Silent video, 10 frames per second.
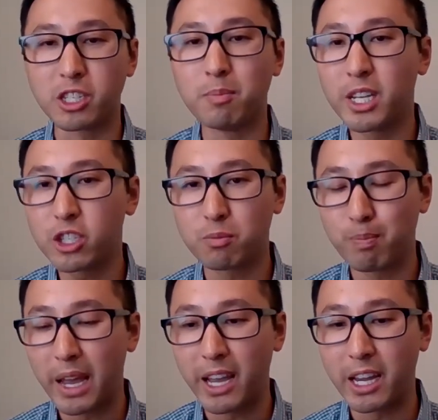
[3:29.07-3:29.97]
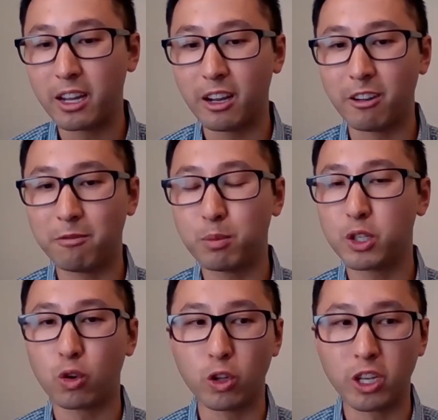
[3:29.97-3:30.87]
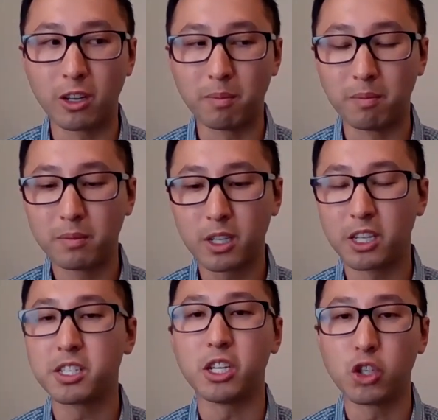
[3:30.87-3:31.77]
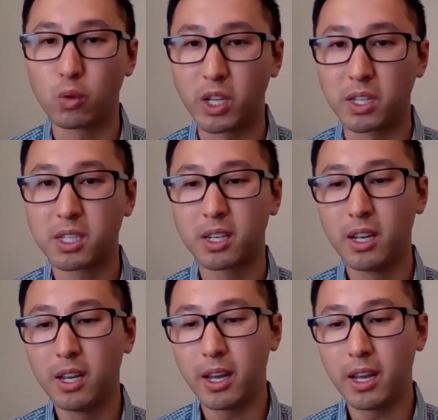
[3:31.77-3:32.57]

It's a mixed bag of petroleum constituents.